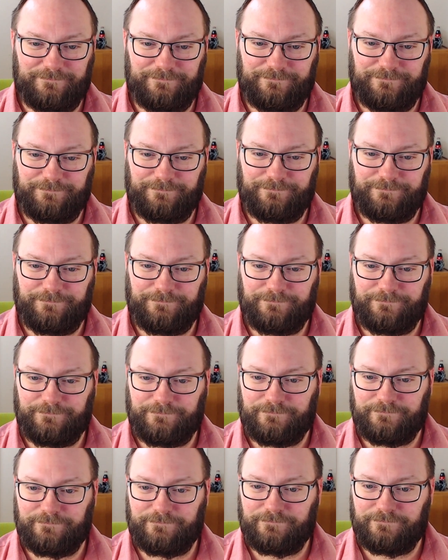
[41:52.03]

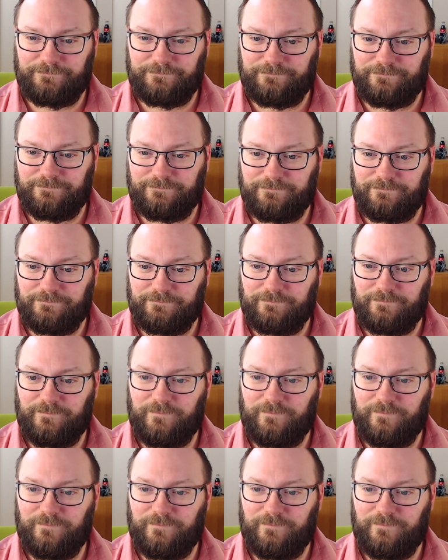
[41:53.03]
[no speech]